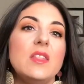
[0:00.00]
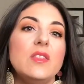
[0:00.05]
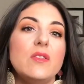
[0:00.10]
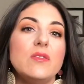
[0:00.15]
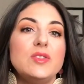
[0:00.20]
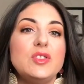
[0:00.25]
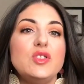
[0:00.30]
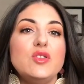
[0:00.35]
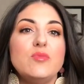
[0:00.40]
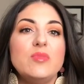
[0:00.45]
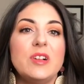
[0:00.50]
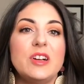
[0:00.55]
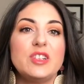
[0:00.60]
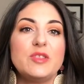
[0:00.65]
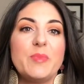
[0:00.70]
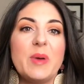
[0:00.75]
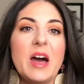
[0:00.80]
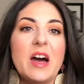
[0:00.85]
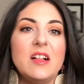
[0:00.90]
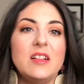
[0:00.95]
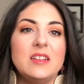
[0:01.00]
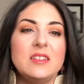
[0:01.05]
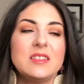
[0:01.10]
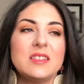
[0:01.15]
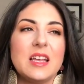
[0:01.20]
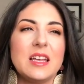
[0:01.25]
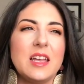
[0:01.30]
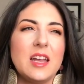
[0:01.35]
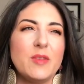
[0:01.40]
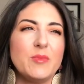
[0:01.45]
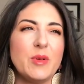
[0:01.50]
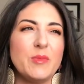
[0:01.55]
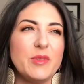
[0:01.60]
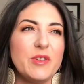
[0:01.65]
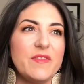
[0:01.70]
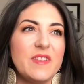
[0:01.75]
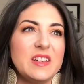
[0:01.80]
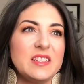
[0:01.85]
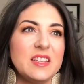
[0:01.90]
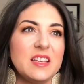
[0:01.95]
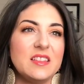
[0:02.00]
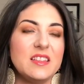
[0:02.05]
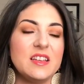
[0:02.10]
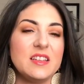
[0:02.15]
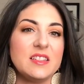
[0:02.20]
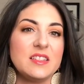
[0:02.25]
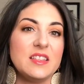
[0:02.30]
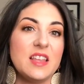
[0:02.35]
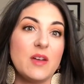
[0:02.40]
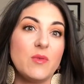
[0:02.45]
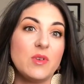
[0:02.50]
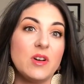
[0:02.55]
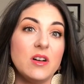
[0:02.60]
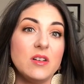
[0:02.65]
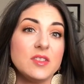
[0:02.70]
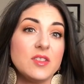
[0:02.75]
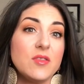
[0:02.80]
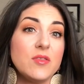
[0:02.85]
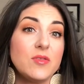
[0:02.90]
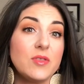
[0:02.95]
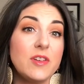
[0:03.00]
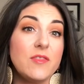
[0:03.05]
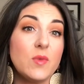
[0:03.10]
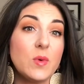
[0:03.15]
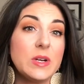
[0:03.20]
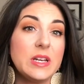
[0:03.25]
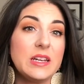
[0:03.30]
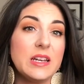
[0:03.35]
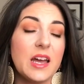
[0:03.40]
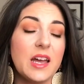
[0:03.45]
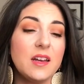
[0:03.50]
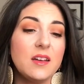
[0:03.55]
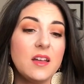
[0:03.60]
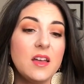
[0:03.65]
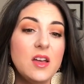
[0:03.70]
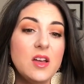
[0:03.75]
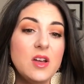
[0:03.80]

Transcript: Those two blush palettes, I can't remember if I said this, they were also $3.49.